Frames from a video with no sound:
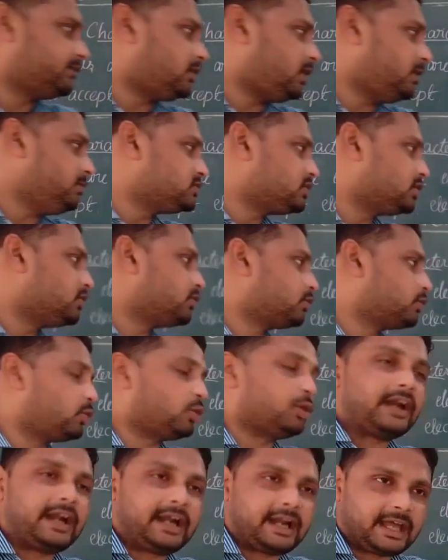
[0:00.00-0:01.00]
forms
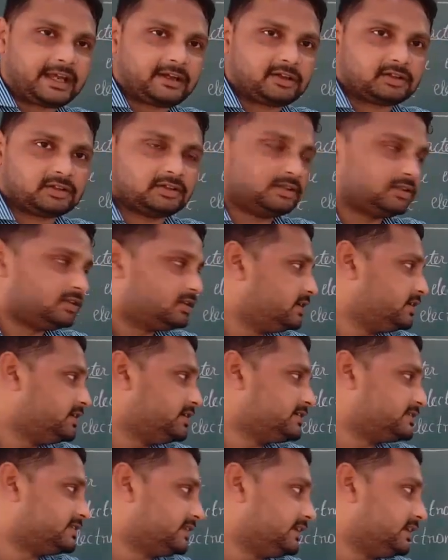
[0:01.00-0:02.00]
chloride ion,
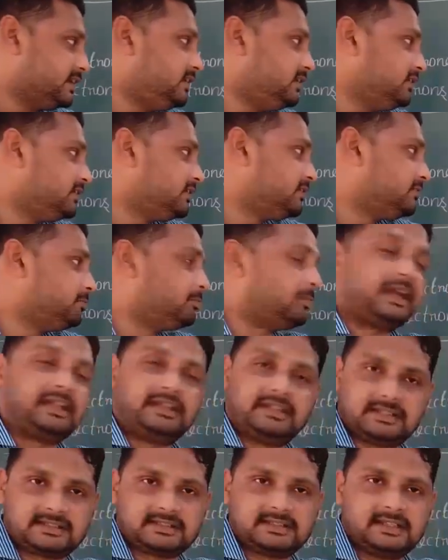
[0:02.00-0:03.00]
Cl
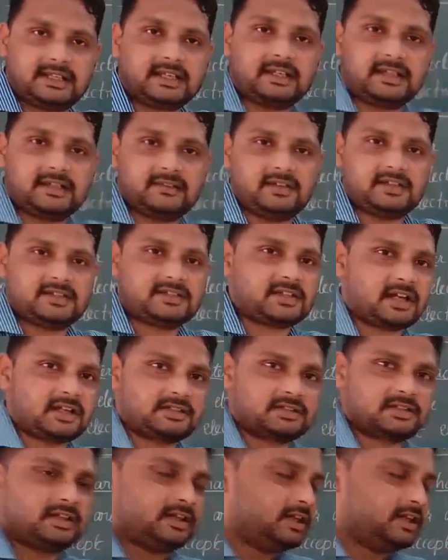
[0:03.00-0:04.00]
minus, negatively charged.